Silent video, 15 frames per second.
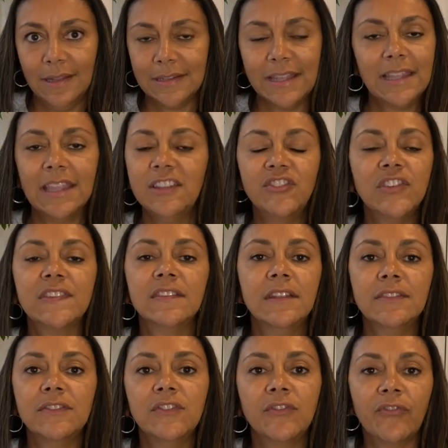Like, it
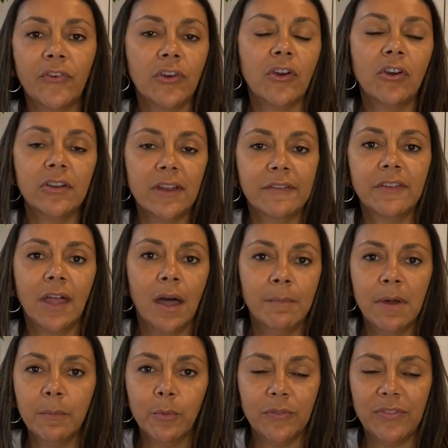just, for her to have
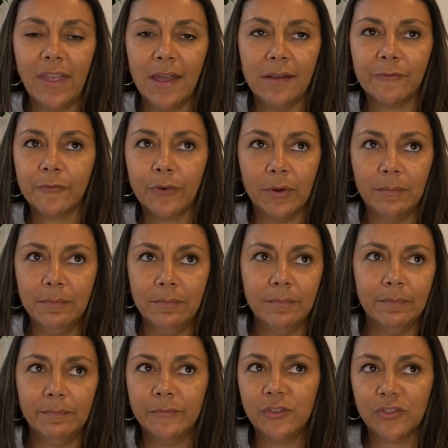come up with that
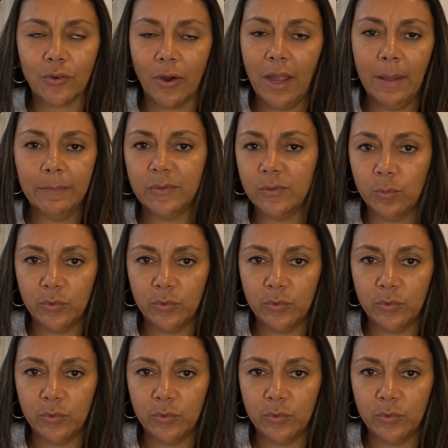from scraps